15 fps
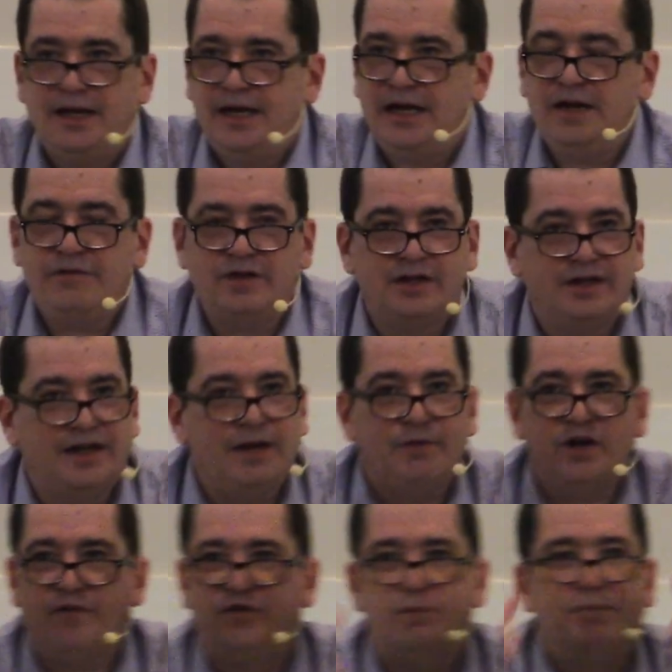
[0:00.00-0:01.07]
Even,
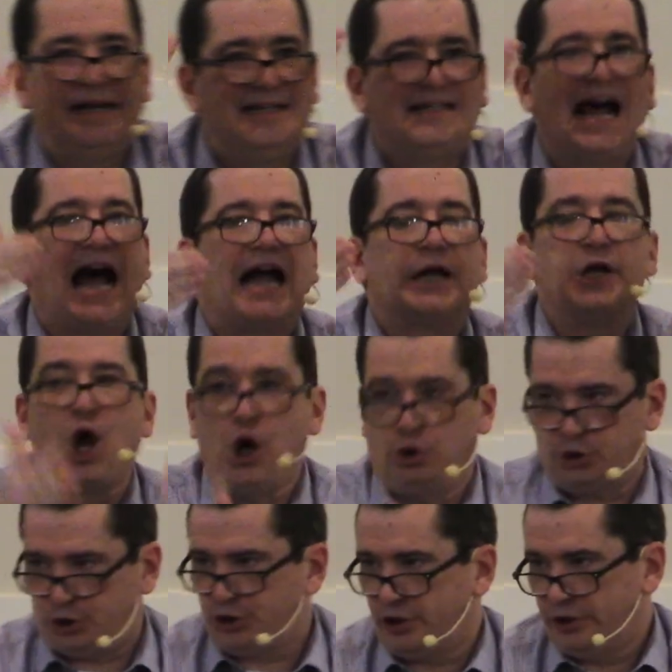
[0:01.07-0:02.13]
even if you've been
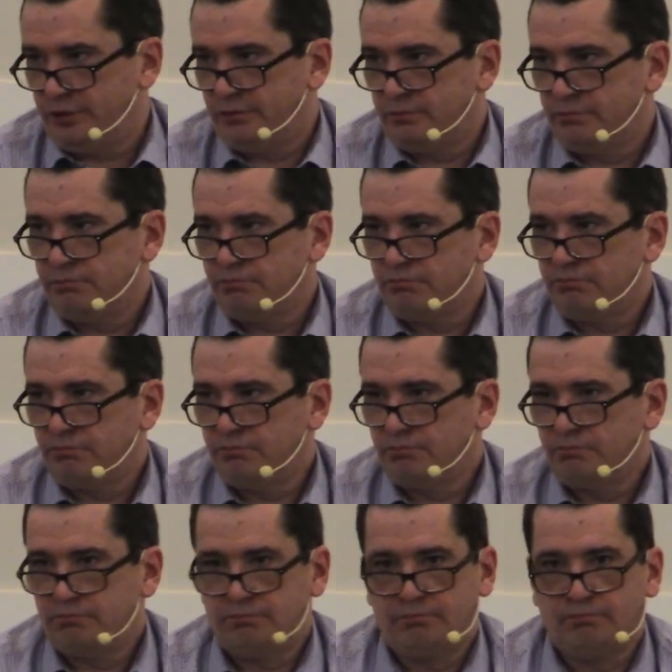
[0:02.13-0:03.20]
diagnosed
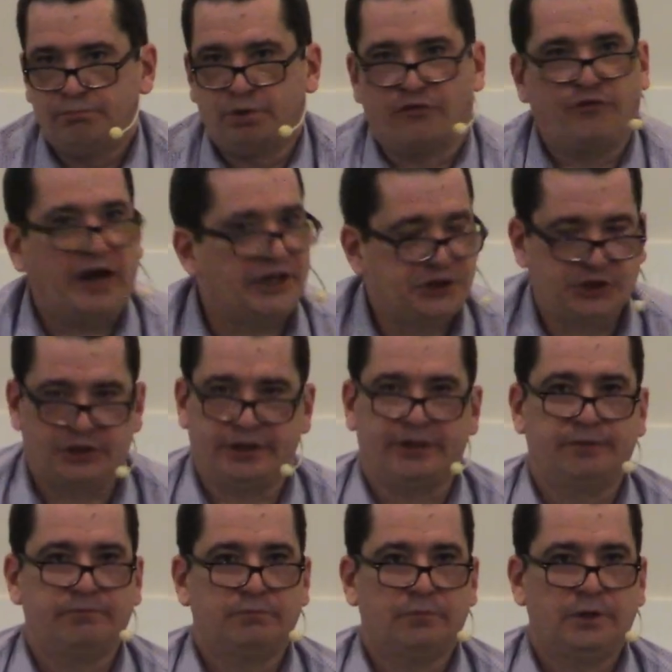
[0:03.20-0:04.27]
professionally,
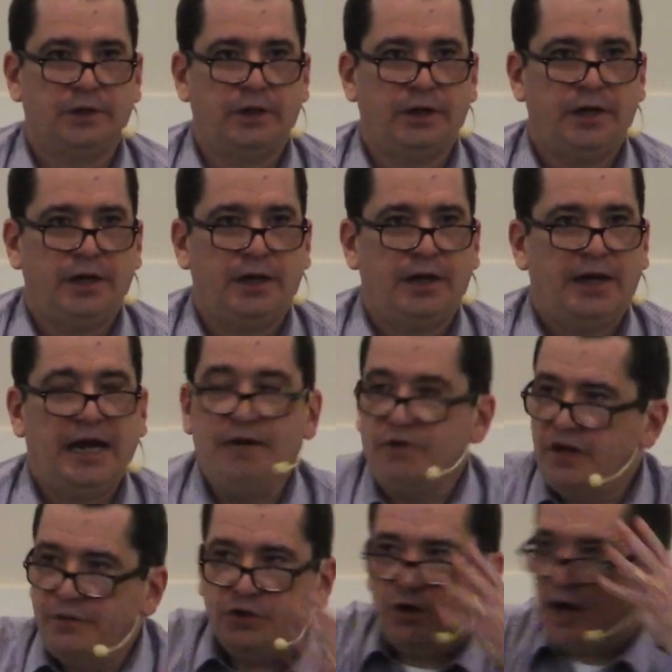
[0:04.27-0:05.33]

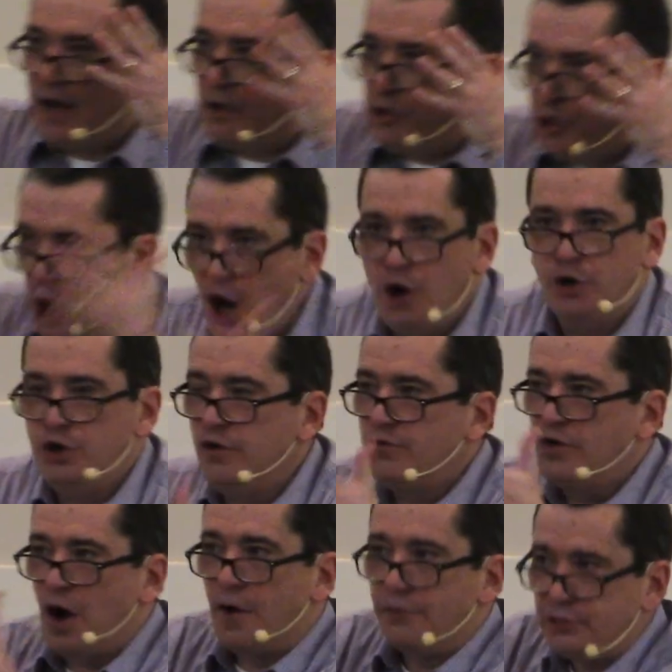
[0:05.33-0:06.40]
even if you know you've
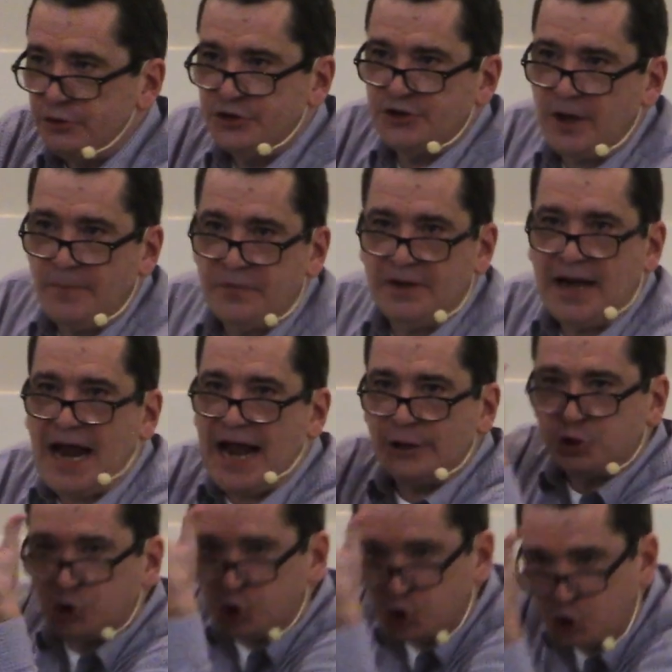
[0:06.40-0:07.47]
gone through something that had
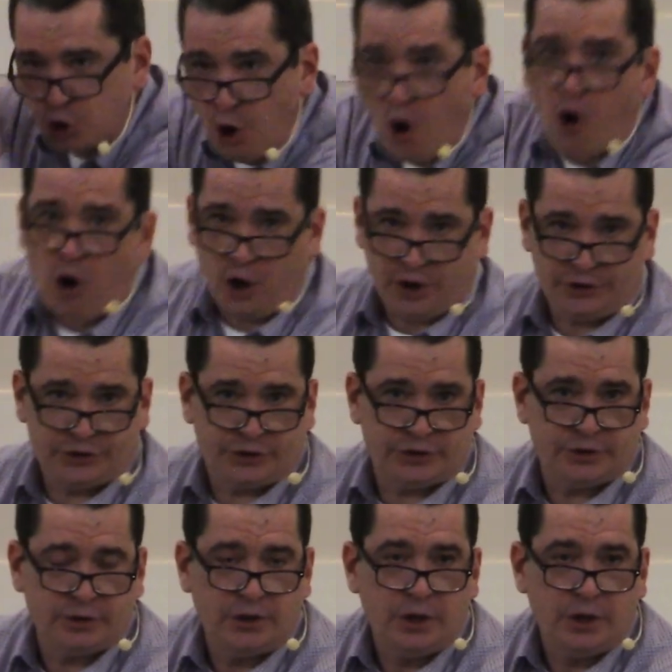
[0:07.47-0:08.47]
scars,